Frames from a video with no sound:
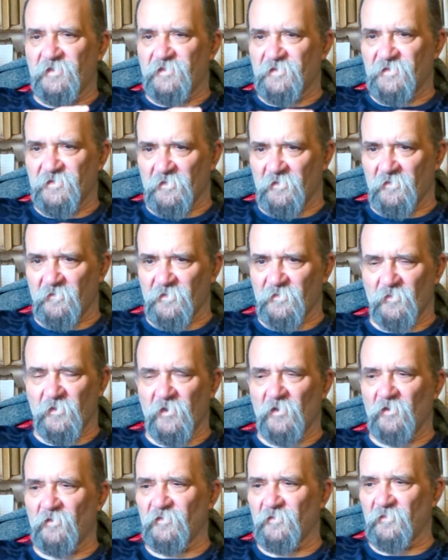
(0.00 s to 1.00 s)
heard the stories,
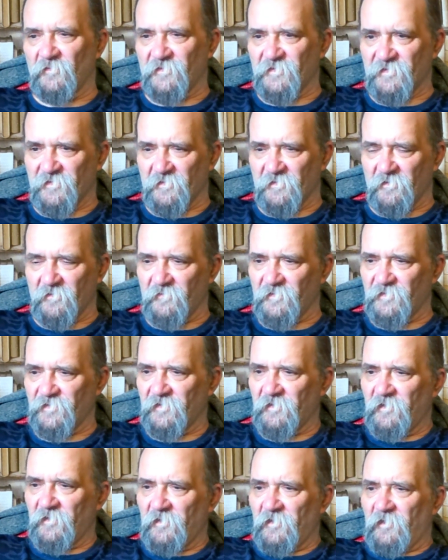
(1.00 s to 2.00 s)
we all know the
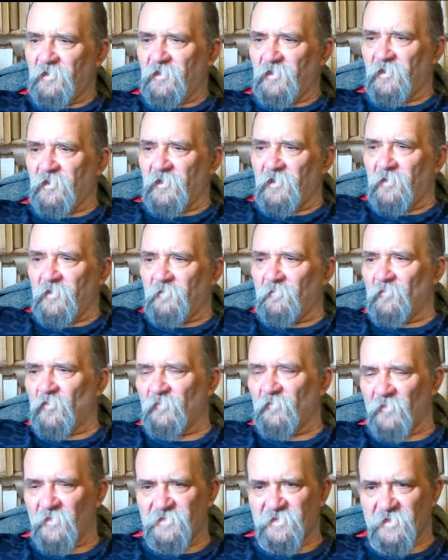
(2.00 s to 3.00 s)
stories,
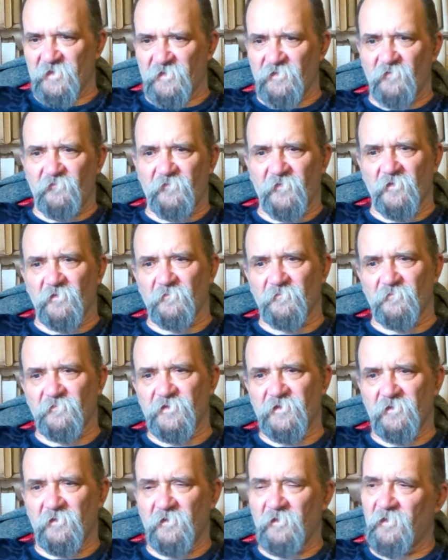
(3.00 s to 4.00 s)
we've all seen the
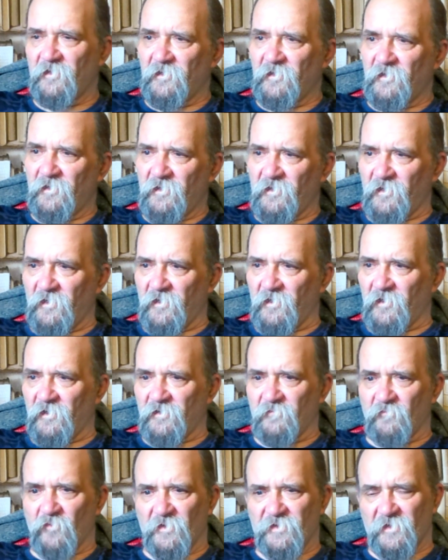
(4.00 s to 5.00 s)
films
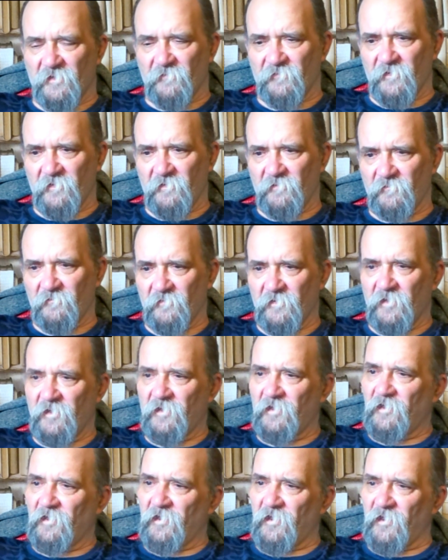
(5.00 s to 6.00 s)
and what have you.
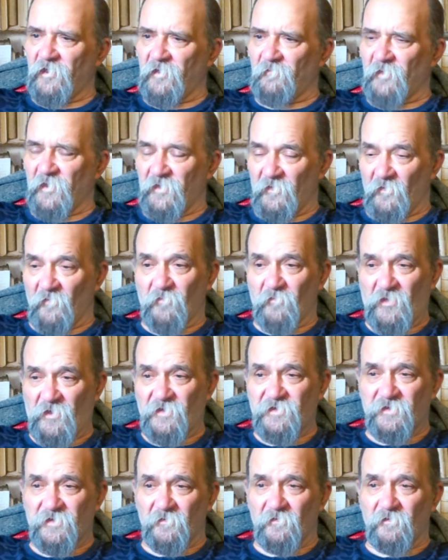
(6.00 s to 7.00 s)
My own
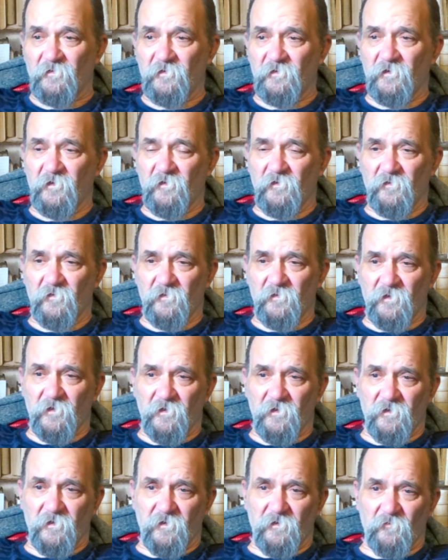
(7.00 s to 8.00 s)
personal,
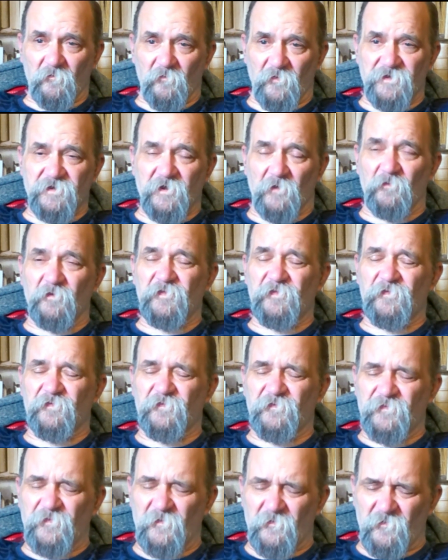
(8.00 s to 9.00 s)

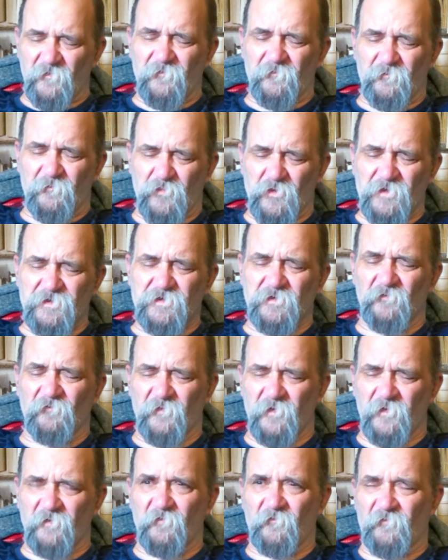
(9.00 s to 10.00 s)
personal
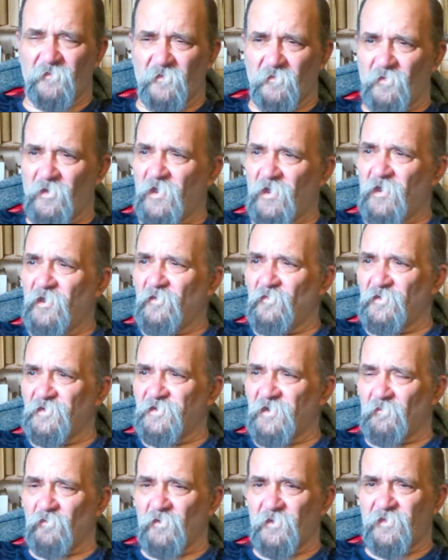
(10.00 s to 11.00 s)
favourite film,
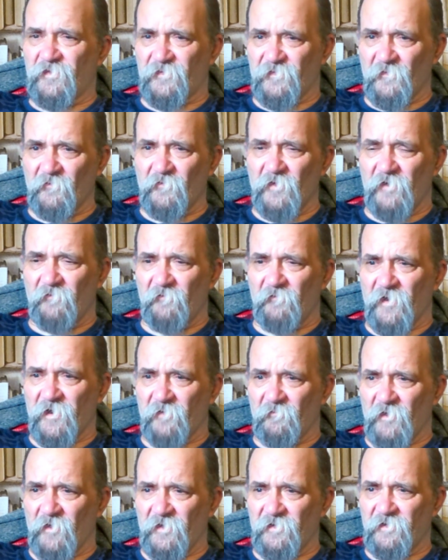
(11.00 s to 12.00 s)
which I would thoroughly
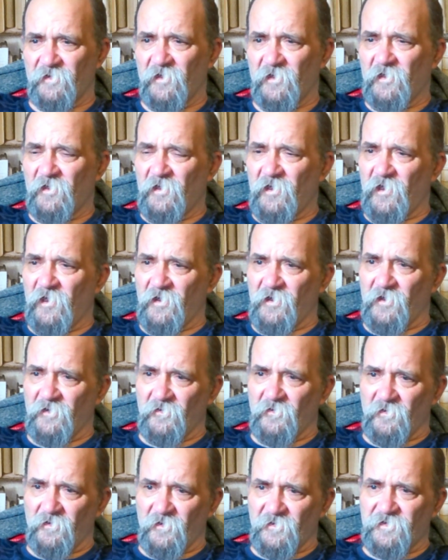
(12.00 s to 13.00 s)
recommend, and I
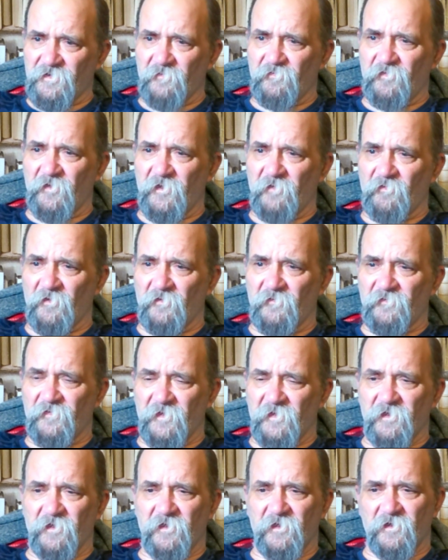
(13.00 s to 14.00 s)
know lots of people who
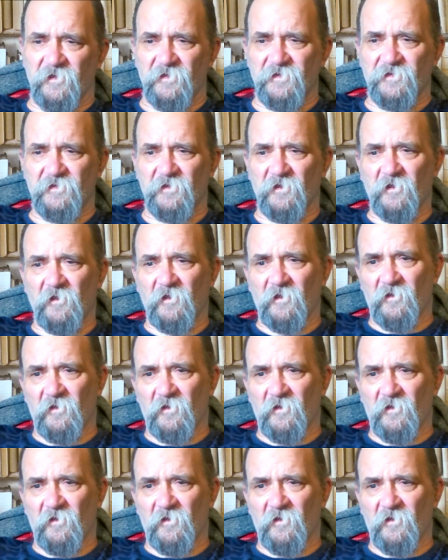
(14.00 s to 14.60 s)
think it is